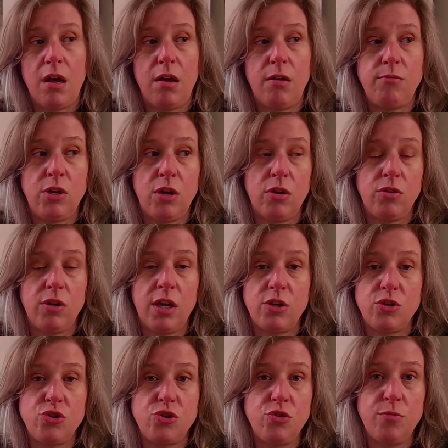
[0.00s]
You get a
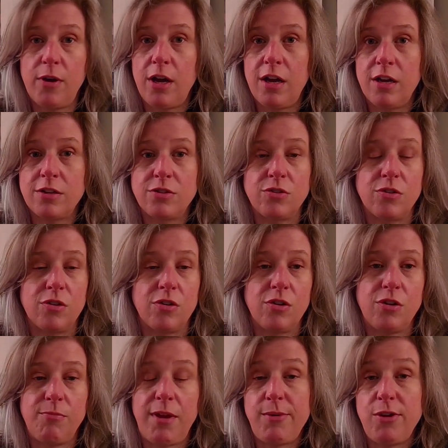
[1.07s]
shoe box, or
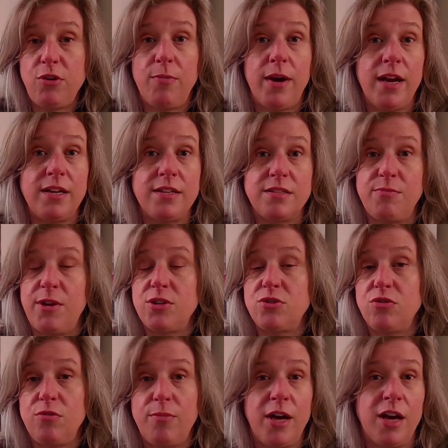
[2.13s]
maybe you buy a
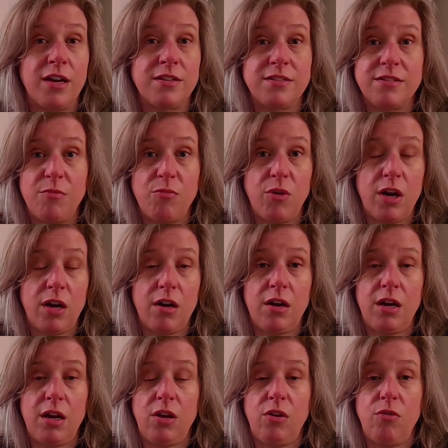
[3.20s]
special box somewhere
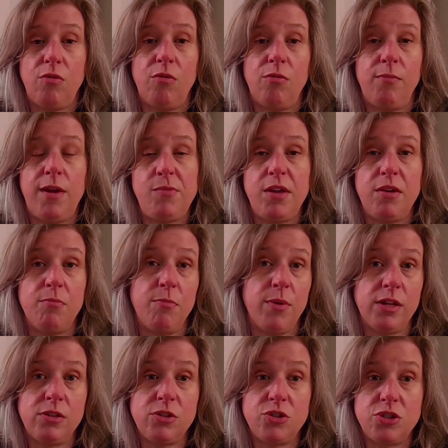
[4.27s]
and you maybe
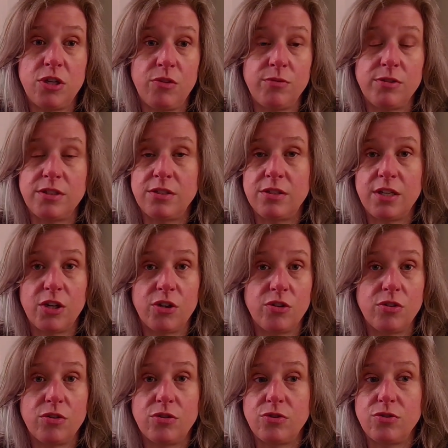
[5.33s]
embellish it with
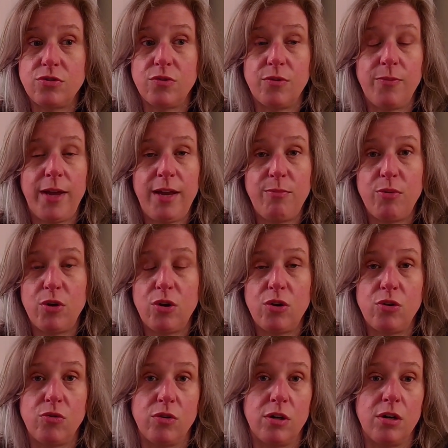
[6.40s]
stickers or paper
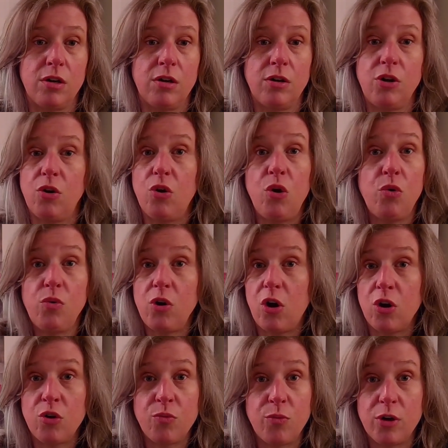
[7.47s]
or your own
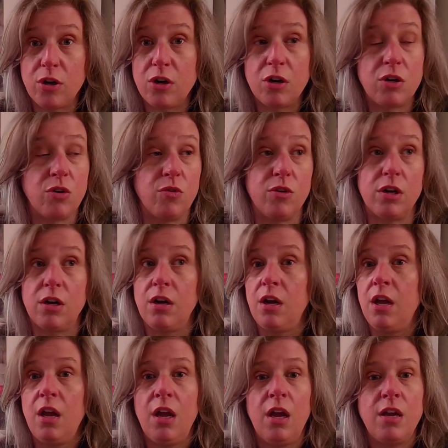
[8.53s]
artwork or
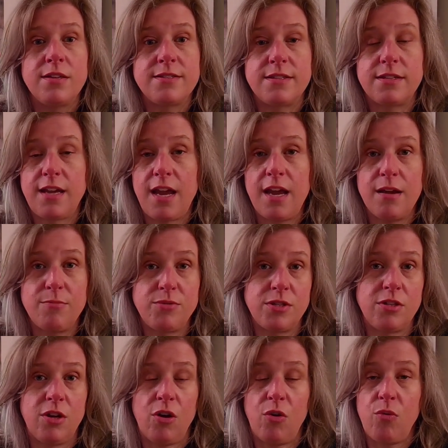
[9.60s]
stamps.
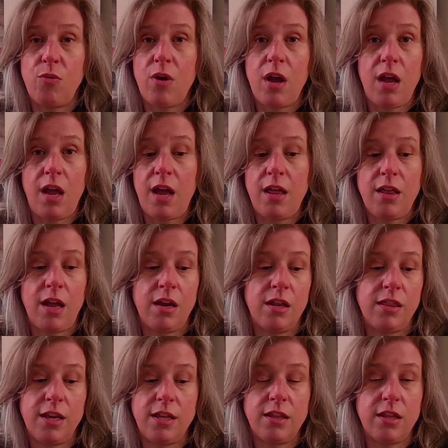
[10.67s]
I
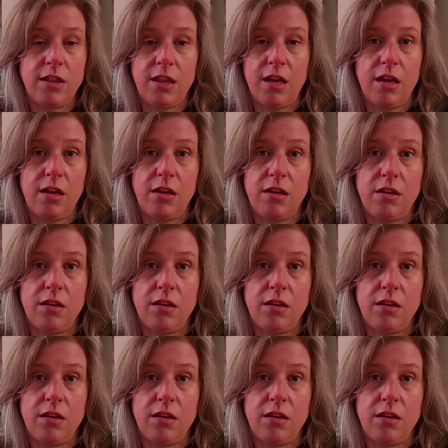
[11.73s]
think that